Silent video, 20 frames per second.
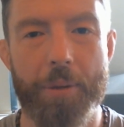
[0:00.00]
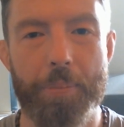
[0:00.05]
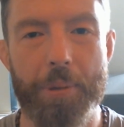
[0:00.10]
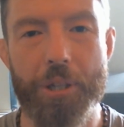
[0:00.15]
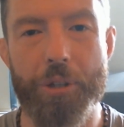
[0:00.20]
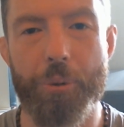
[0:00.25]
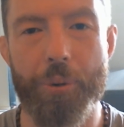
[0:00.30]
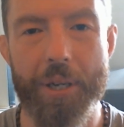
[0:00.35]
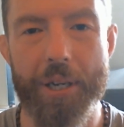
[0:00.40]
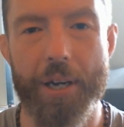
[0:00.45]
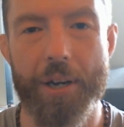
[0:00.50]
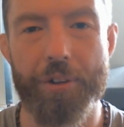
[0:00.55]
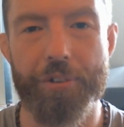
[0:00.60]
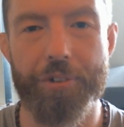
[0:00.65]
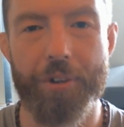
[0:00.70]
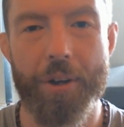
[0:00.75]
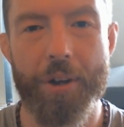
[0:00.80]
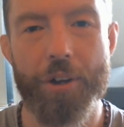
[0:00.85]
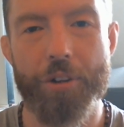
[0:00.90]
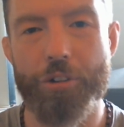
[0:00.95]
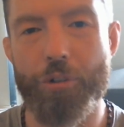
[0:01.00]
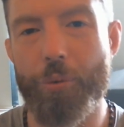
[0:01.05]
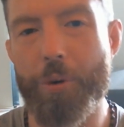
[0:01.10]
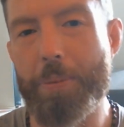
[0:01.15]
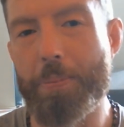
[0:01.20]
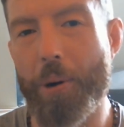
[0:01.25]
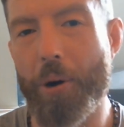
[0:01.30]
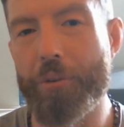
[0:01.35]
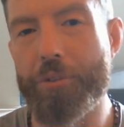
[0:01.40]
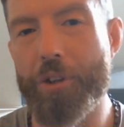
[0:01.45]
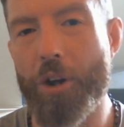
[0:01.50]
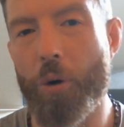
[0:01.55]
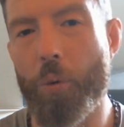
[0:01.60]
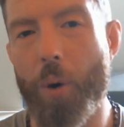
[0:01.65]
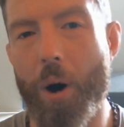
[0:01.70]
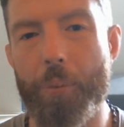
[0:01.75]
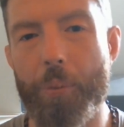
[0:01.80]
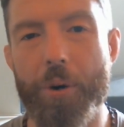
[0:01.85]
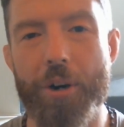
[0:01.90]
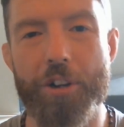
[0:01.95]
between us so we both know
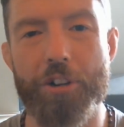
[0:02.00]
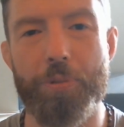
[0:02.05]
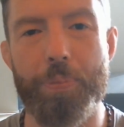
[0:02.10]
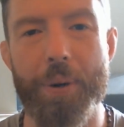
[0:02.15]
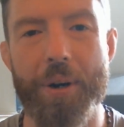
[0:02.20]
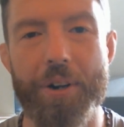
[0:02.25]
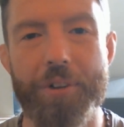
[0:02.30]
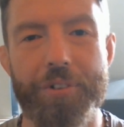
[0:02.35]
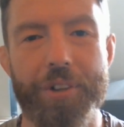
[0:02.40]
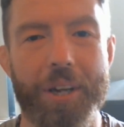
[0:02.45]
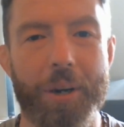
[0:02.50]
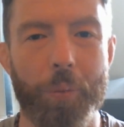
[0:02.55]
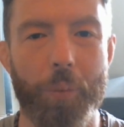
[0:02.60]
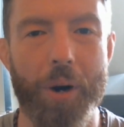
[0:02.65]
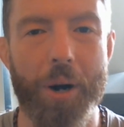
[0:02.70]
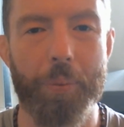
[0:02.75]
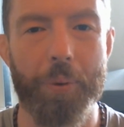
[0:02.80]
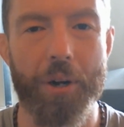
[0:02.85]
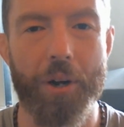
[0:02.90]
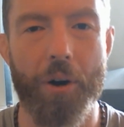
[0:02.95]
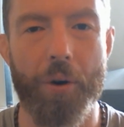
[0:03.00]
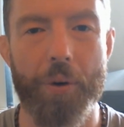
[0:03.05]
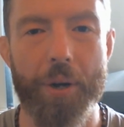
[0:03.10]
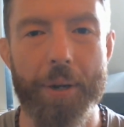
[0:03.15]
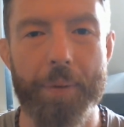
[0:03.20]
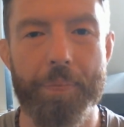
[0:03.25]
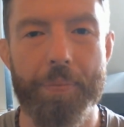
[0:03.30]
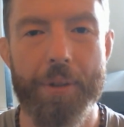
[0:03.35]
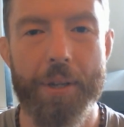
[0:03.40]
what we're experiencing and where we're going.